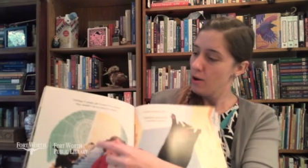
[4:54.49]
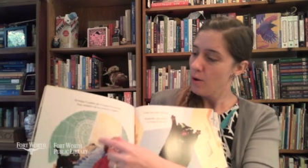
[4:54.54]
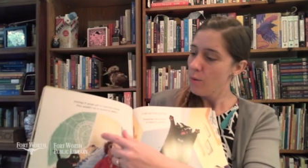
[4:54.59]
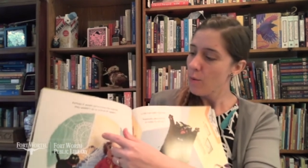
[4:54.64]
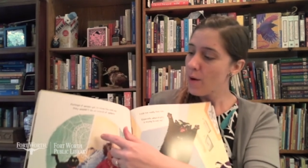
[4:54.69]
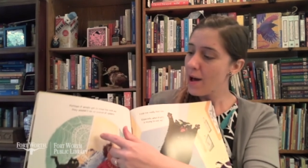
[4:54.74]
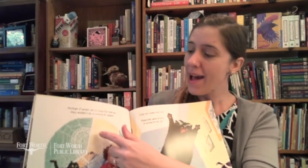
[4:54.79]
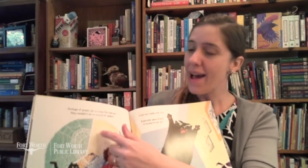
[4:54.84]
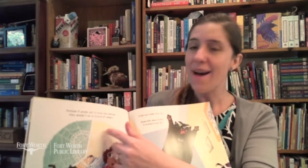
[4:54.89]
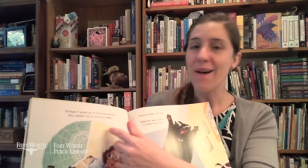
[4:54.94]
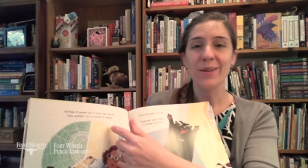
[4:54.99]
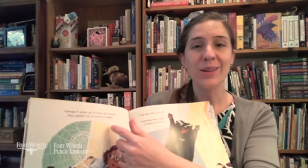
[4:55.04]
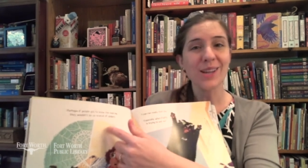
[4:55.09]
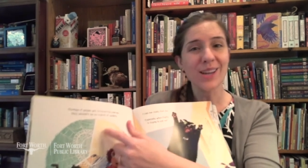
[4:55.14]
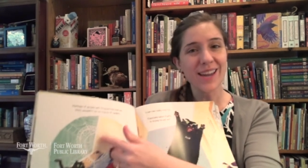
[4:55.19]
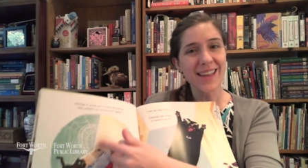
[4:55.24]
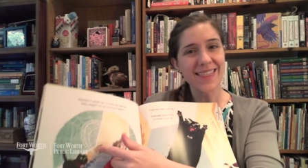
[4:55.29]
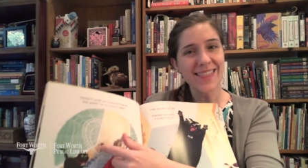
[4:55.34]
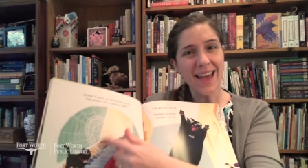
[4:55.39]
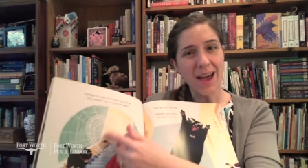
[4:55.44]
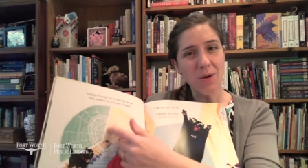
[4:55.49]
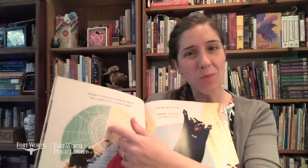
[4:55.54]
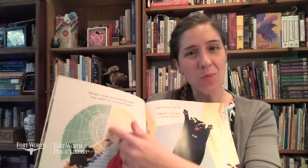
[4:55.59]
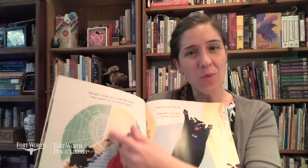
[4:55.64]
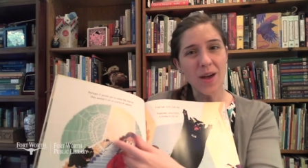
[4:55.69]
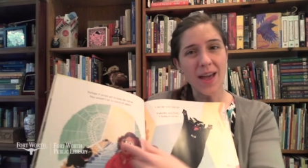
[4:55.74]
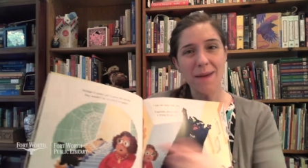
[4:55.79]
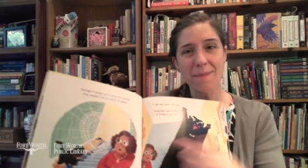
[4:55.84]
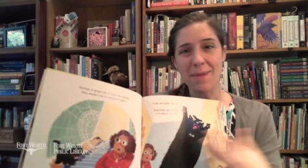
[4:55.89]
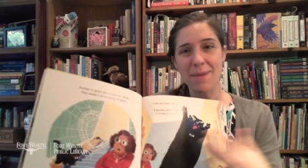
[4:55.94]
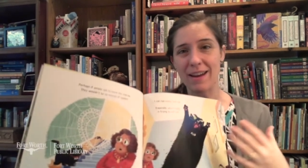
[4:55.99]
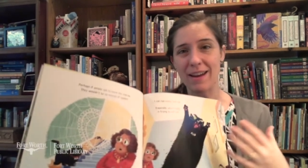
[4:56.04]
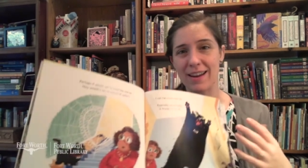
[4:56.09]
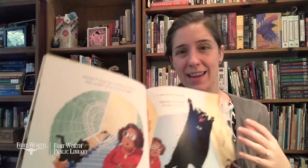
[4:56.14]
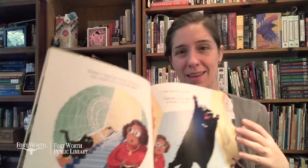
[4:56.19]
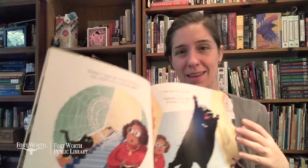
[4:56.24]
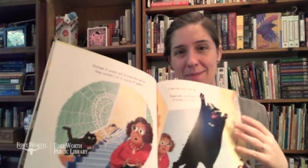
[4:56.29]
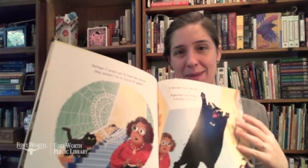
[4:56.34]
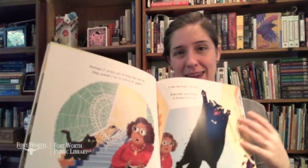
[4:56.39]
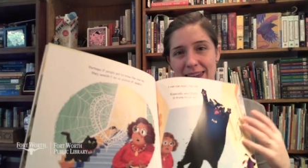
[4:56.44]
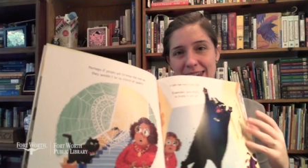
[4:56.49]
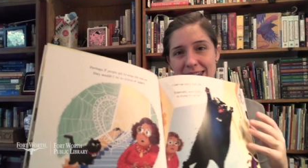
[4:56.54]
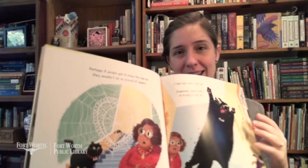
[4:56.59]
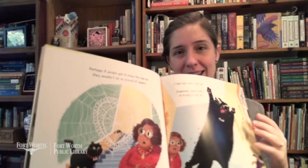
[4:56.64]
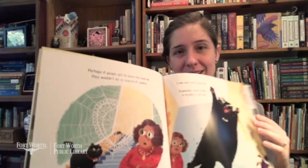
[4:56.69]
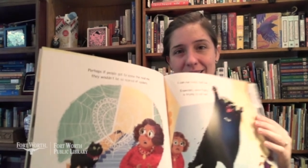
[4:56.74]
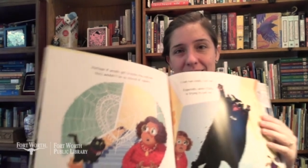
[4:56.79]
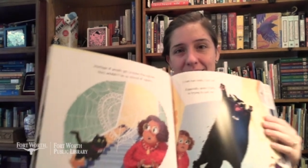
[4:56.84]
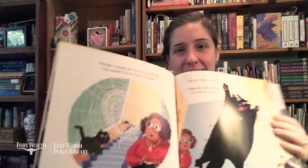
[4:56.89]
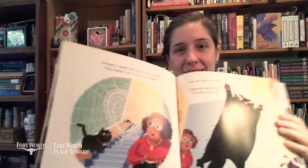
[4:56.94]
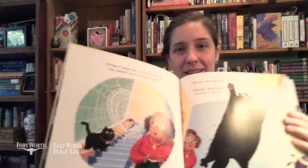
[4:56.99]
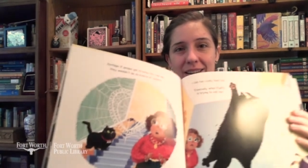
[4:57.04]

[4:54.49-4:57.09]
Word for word: Wow, look at that web Eric made.